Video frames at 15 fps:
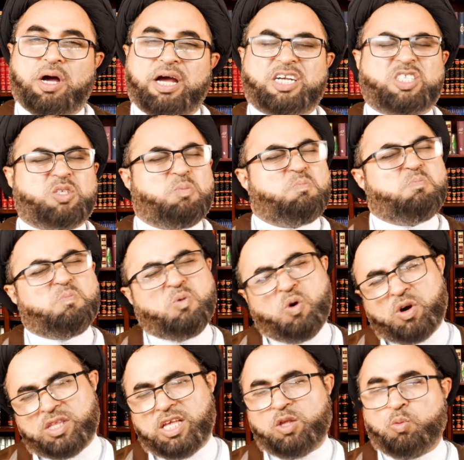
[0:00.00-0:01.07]
it's
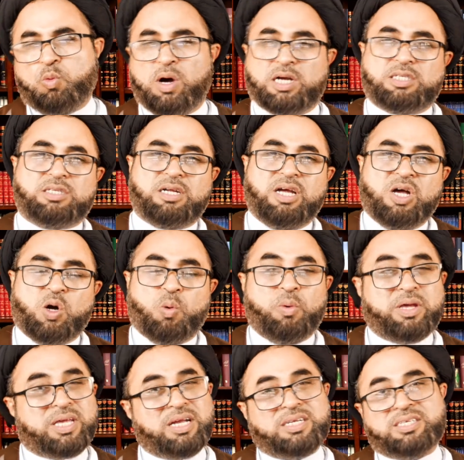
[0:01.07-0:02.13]
more than what
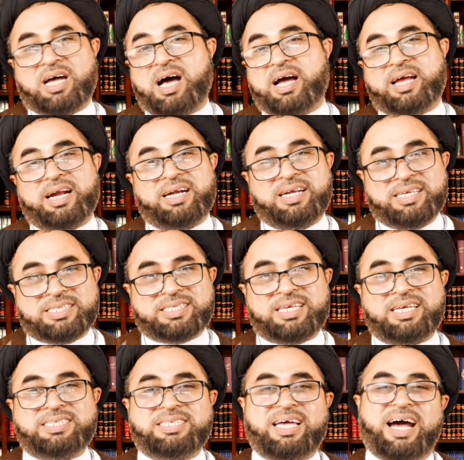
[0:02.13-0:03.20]
we can talk and
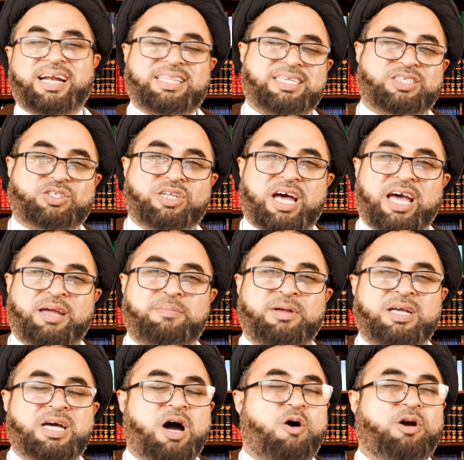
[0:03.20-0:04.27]
discuss at this time.
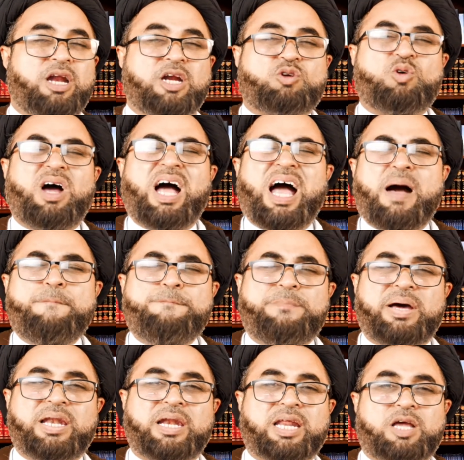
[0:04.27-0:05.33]
I would like to
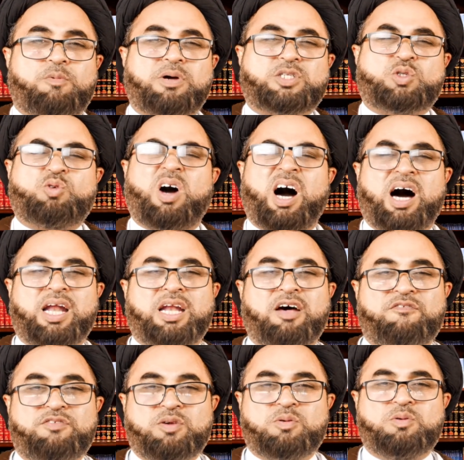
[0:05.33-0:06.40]
humbly request to all
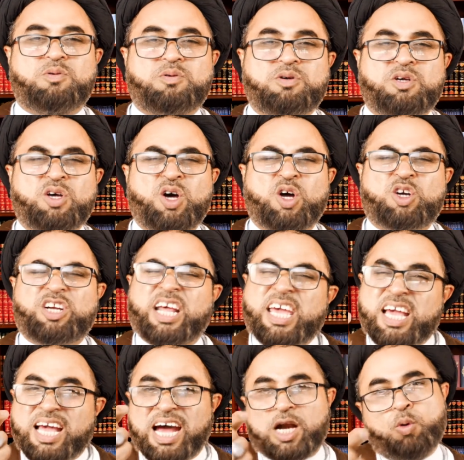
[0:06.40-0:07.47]
of you,
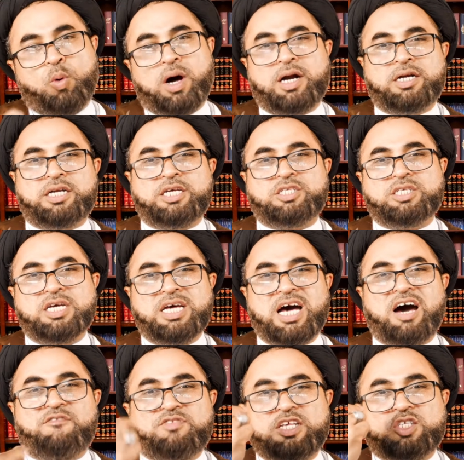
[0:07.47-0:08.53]
take advantage
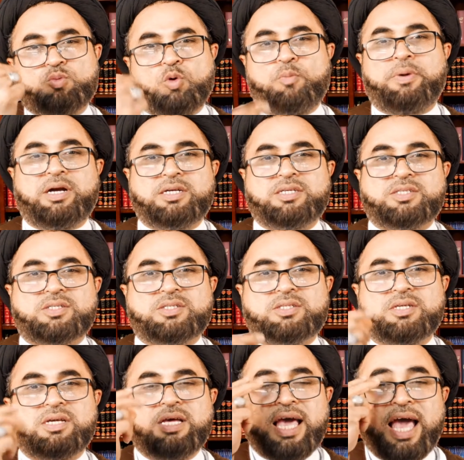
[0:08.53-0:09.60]
of these moments.
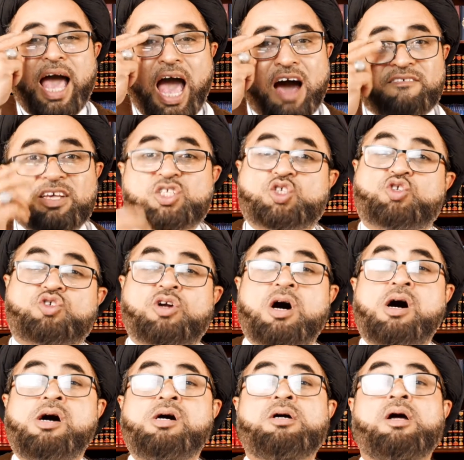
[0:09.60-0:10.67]
Have a
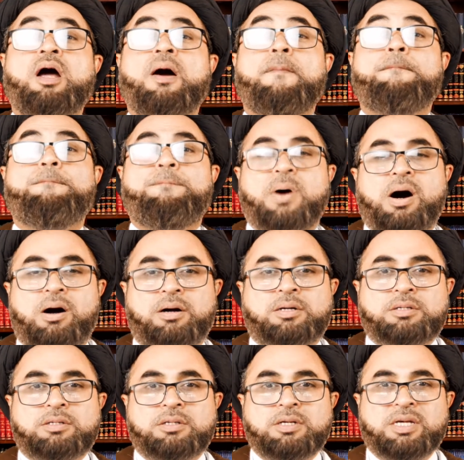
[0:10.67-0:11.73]
strong
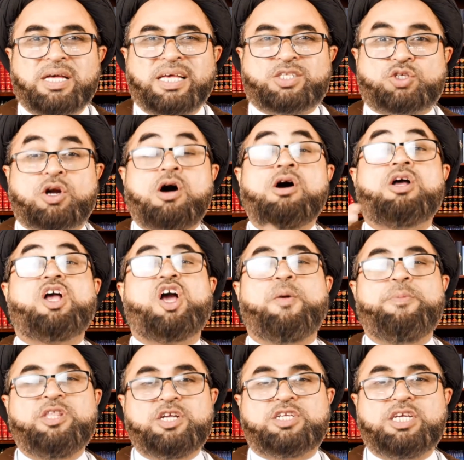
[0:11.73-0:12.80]
bond, strong
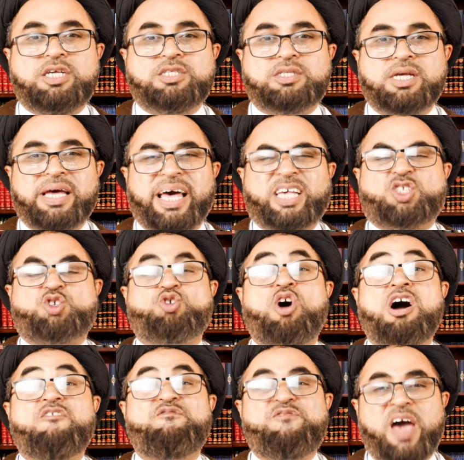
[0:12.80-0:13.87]
communities,
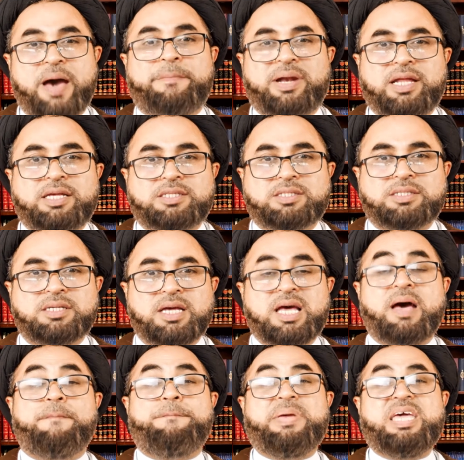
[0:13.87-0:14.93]
strong families.
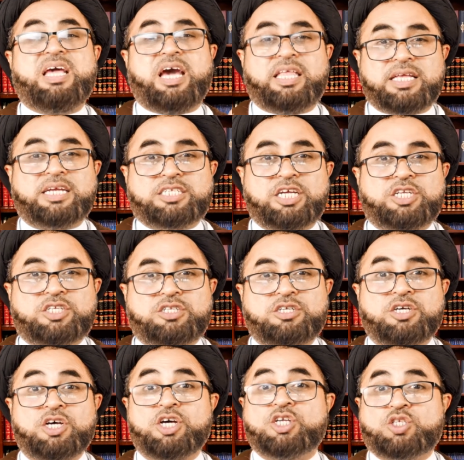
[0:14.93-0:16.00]
Be connected
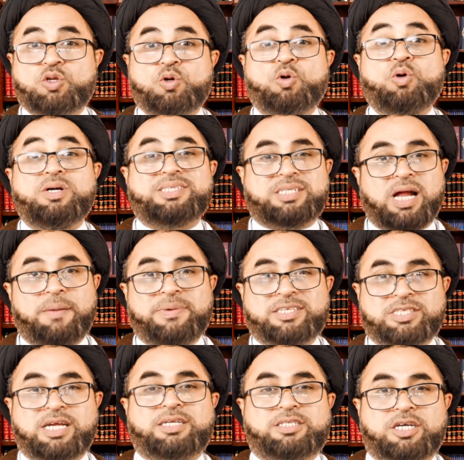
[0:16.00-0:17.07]
to Islamic
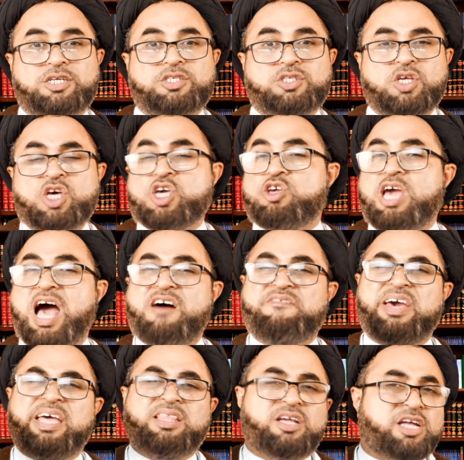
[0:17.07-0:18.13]
centers. You have
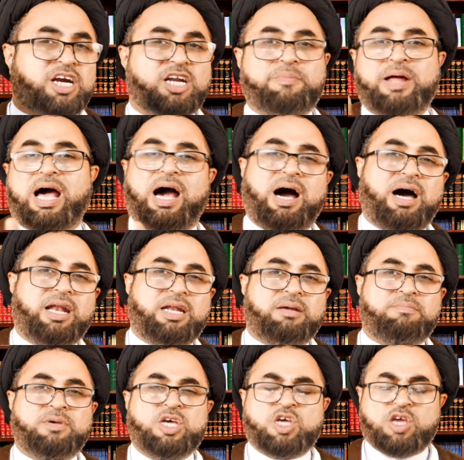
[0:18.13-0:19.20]
an incredible
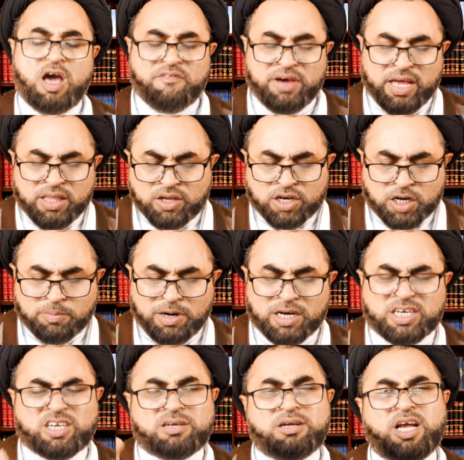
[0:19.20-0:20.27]
alim. You have an
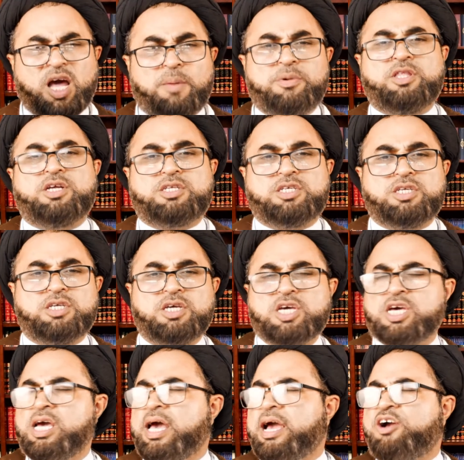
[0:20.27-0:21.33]
incredible community,
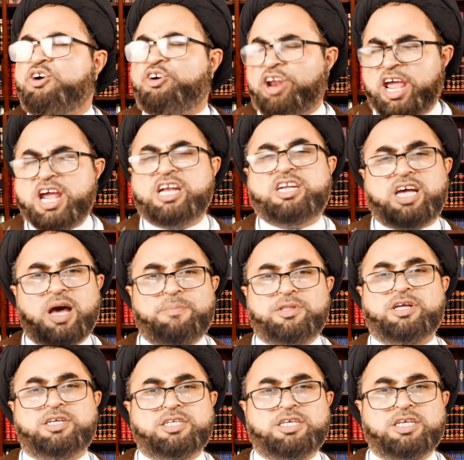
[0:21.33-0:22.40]
a great
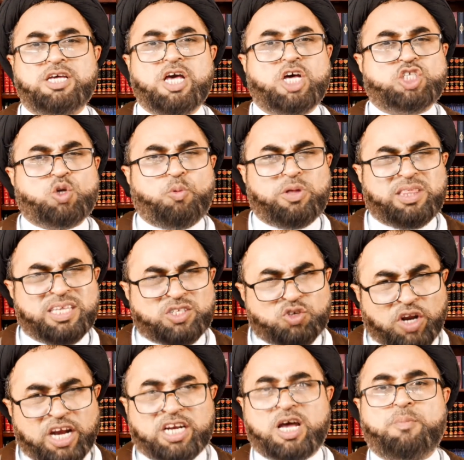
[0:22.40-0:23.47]
community. So with this
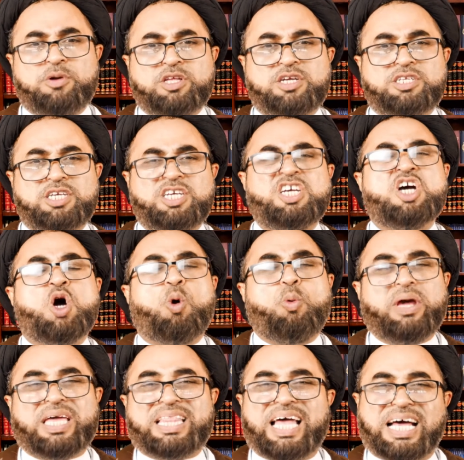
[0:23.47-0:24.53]
great community,
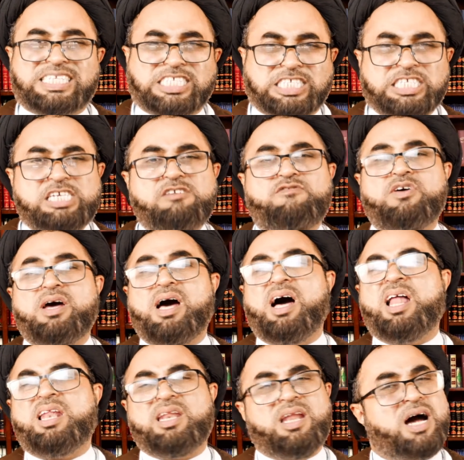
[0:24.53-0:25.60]
we can achieve
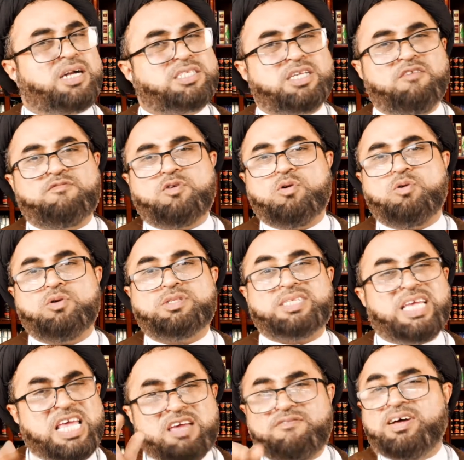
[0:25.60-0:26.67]
a lot of
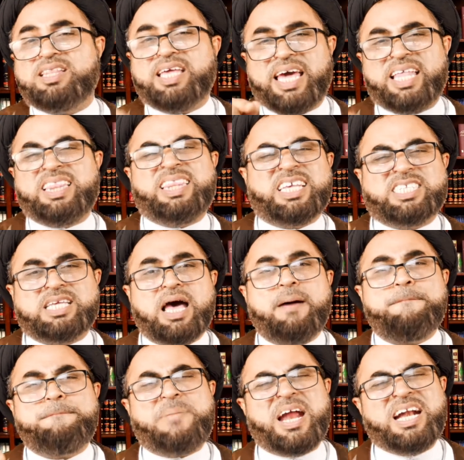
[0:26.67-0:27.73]
goals. Even in this
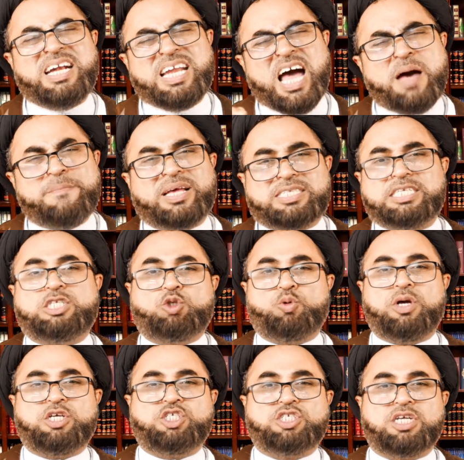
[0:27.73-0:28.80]
pandemic
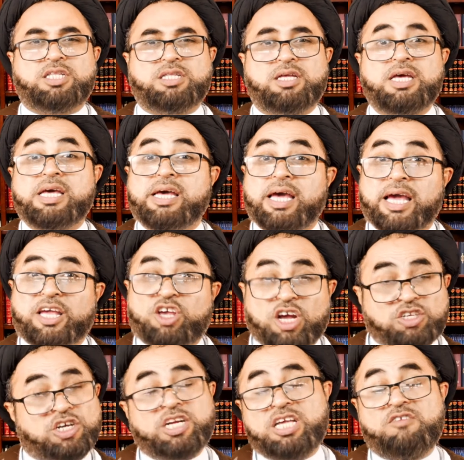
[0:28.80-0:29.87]
situation,
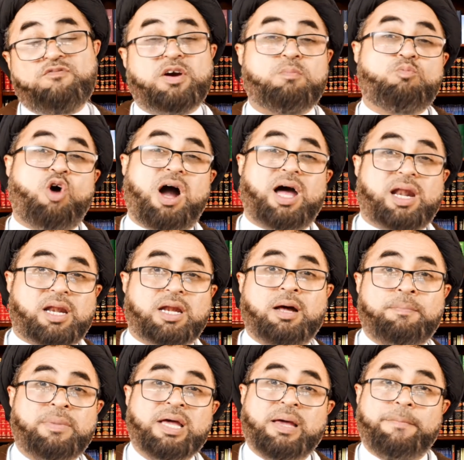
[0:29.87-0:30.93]
get ready for
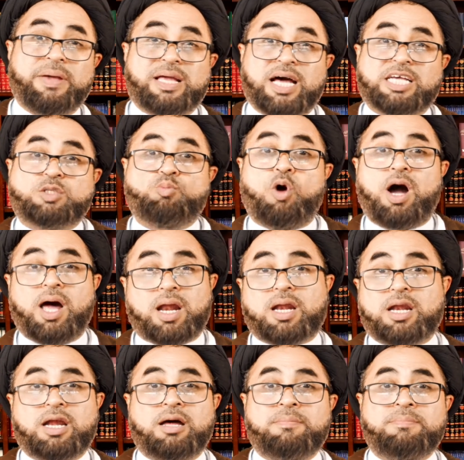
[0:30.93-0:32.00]
Muharram, because
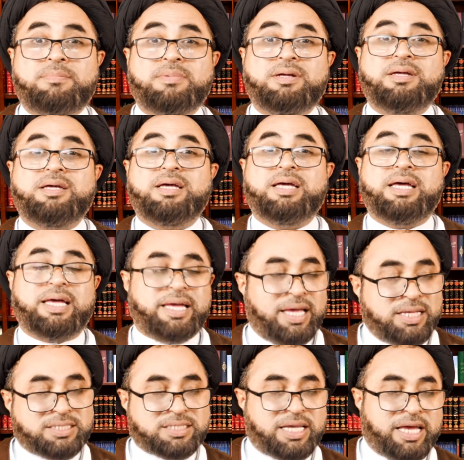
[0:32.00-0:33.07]
Muharram
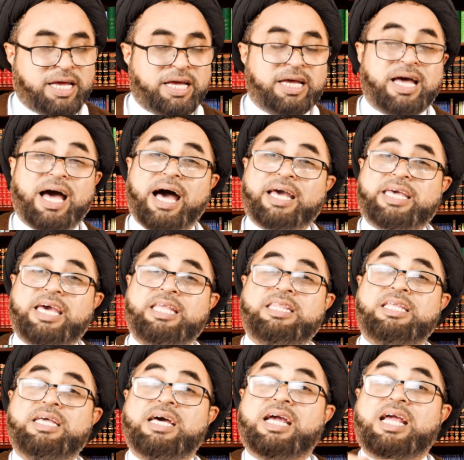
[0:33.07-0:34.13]
is, again,